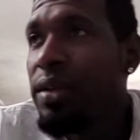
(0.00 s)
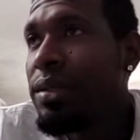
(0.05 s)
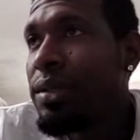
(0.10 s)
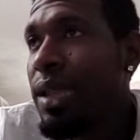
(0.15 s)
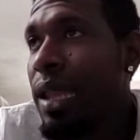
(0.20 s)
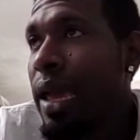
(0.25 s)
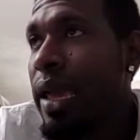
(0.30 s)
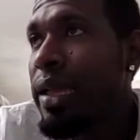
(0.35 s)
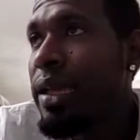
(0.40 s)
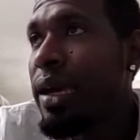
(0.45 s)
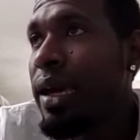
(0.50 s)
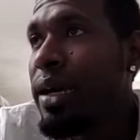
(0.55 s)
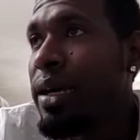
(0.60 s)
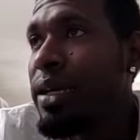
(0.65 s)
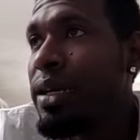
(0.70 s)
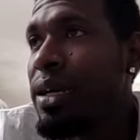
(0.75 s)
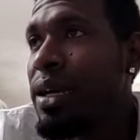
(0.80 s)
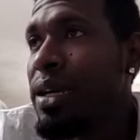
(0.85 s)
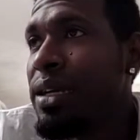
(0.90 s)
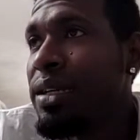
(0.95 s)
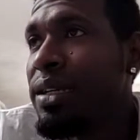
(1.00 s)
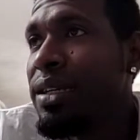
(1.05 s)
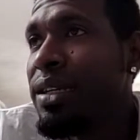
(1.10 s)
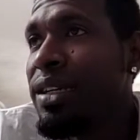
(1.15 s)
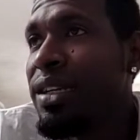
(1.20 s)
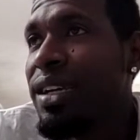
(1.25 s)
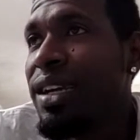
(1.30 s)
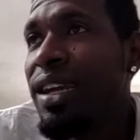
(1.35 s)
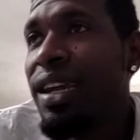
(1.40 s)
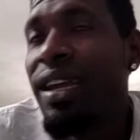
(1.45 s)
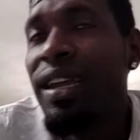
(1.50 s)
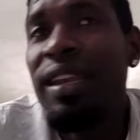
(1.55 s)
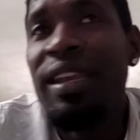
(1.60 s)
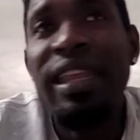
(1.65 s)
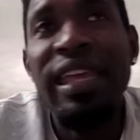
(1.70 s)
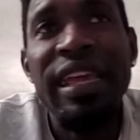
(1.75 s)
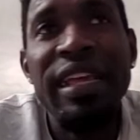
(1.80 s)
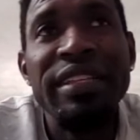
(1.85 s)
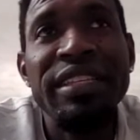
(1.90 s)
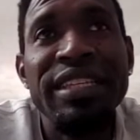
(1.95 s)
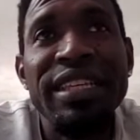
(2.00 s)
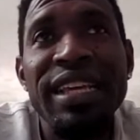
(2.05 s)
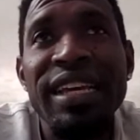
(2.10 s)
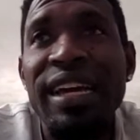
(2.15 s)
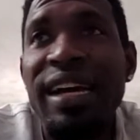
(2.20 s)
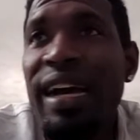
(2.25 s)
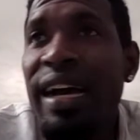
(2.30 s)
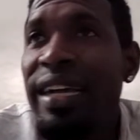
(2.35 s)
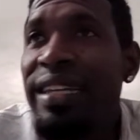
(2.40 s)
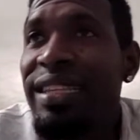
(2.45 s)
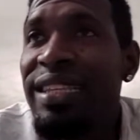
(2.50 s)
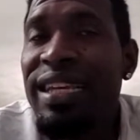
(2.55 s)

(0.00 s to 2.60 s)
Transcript: It's like a DJ,